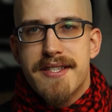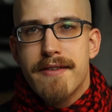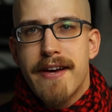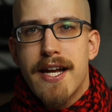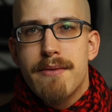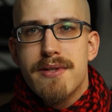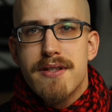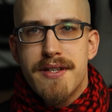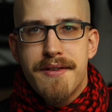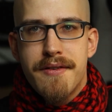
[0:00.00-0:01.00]
is
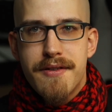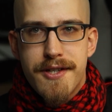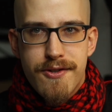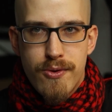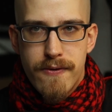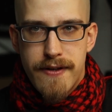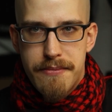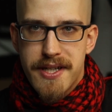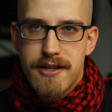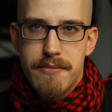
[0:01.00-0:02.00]
available in two
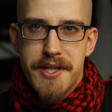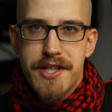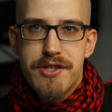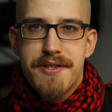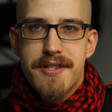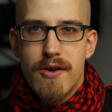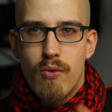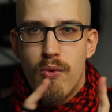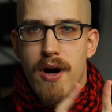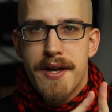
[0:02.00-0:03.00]
fabric combinations.
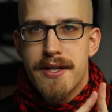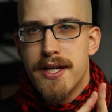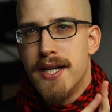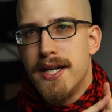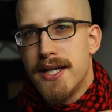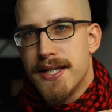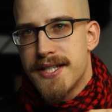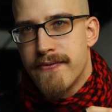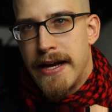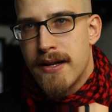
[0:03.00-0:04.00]
One,
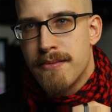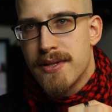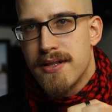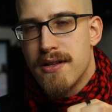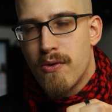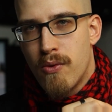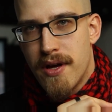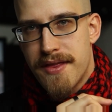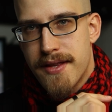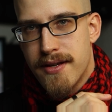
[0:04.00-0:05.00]
it's available
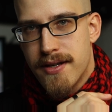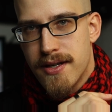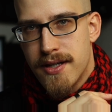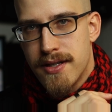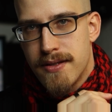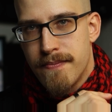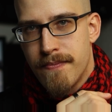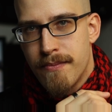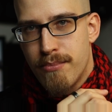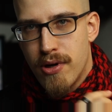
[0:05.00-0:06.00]
with
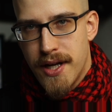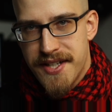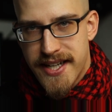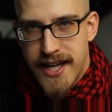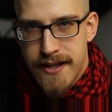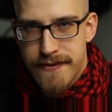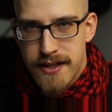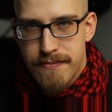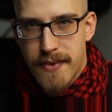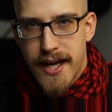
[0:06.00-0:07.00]
Polartec
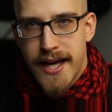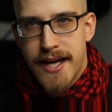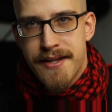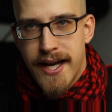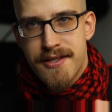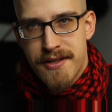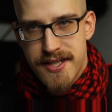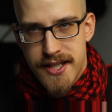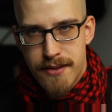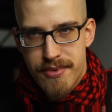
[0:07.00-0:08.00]
Alpha and Stotz
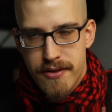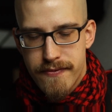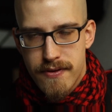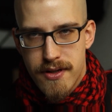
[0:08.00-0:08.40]
Etaproof.